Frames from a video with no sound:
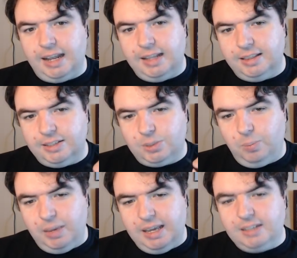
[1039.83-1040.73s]
And this
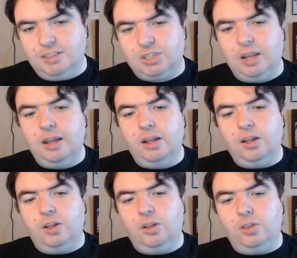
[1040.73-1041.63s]
means
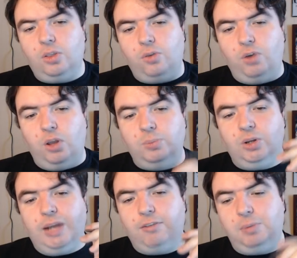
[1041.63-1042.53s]
films
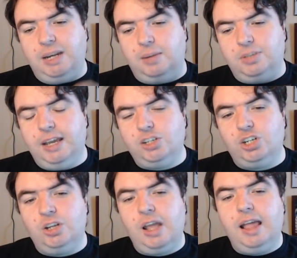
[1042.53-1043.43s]
don't have to be an
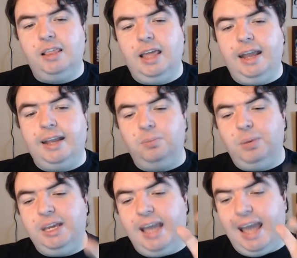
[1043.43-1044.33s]
adaptation, they can
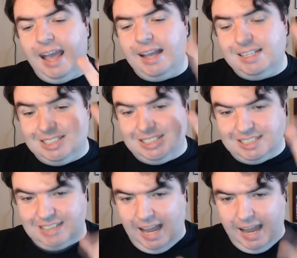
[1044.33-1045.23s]
be a
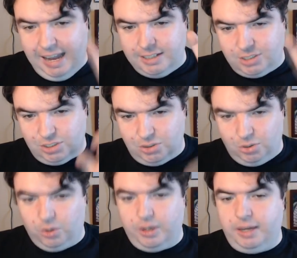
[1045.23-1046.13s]
side
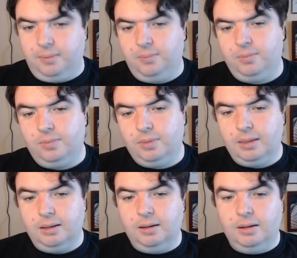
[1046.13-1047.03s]
story.
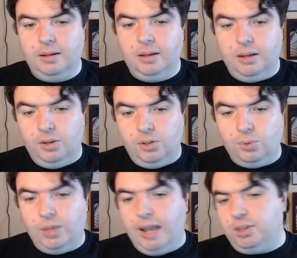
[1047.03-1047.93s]

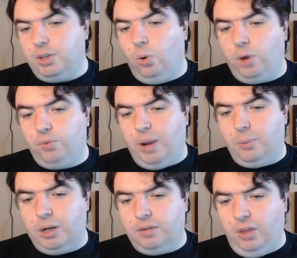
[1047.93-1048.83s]
You take the core
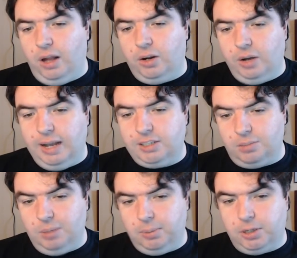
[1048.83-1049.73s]
framework of Log Horizon,
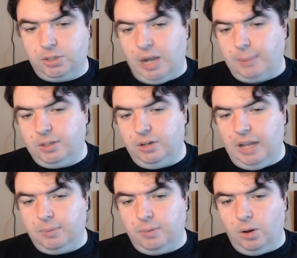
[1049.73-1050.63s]
people are trapped in
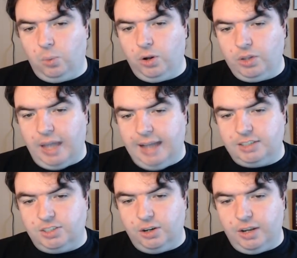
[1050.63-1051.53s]
an MMO world
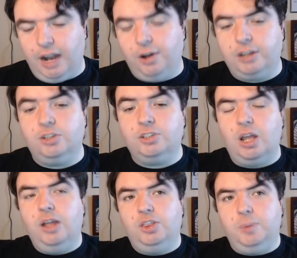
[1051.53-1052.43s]
as their characters,
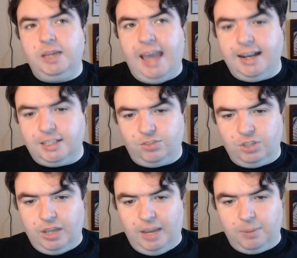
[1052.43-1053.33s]
the mechanics of
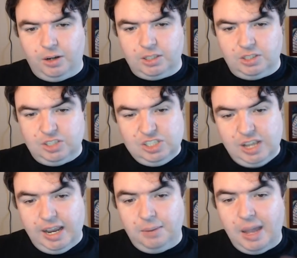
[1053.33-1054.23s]
the game are the
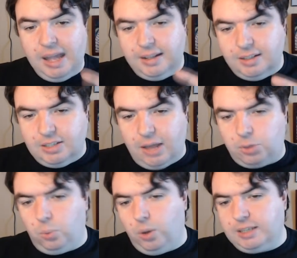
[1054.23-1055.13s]
same,
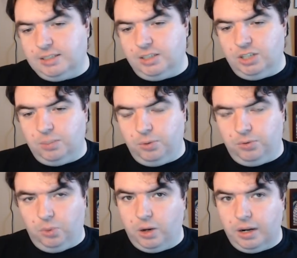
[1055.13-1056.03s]
death works as it did
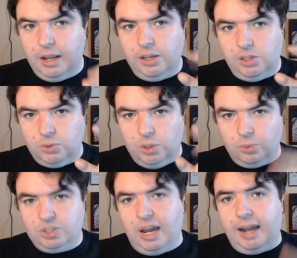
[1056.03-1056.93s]
before. You
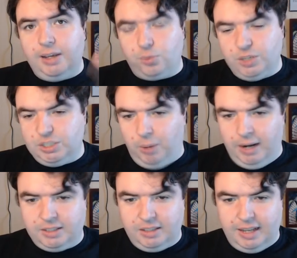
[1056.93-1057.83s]
don't die, you
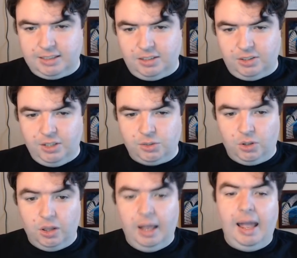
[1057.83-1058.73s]
respawn at the last
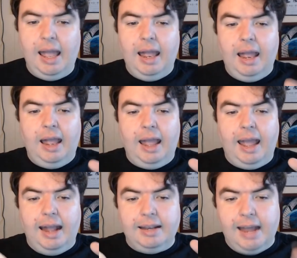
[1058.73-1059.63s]
cathedral,
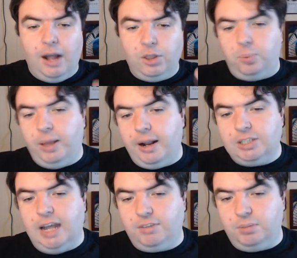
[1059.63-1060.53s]
and now the
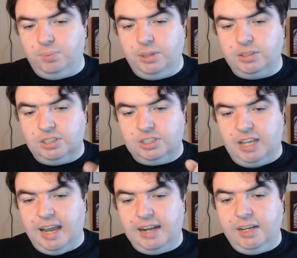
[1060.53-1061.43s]
players have to build a
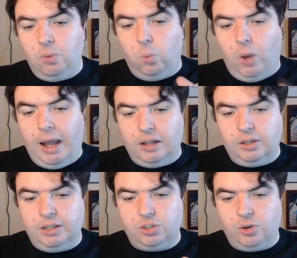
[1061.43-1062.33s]
society while
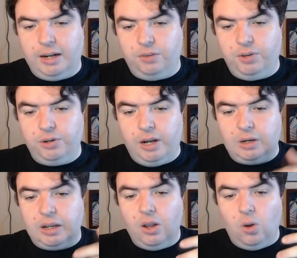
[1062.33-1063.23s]
they try to figure
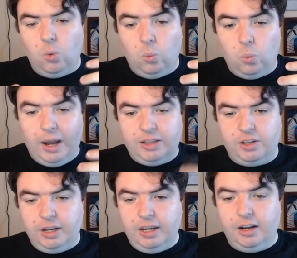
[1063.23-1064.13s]
out why
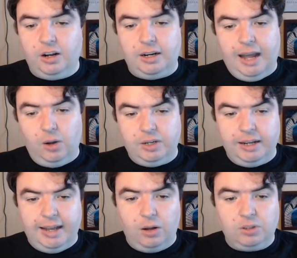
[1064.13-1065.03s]
they're here and how to
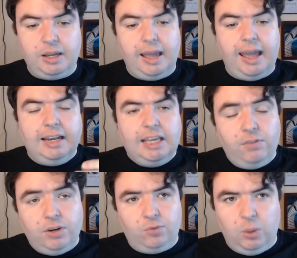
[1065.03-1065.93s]
get out, and
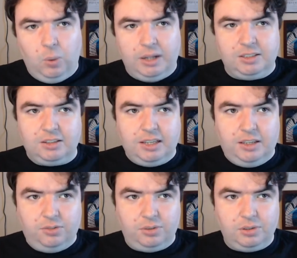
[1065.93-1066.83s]
even if they want to leave.